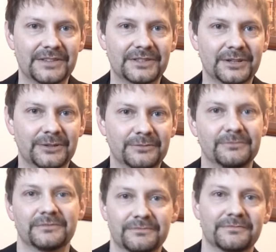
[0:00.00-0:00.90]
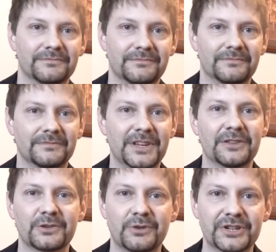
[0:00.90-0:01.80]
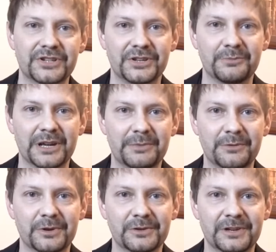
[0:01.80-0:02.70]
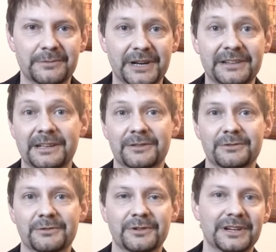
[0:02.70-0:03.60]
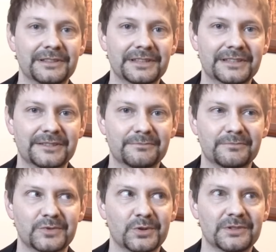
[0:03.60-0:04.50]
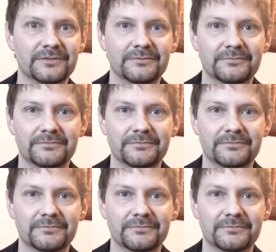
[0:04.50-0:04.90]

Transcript: So the other question you might be wondering about now that we're on this sort of